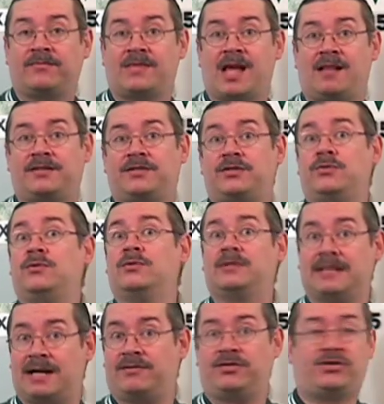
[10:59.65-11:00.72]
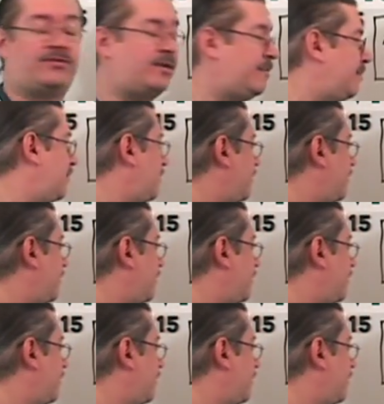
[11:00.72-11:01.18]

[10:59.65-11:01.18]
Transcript: Now let's do downstream.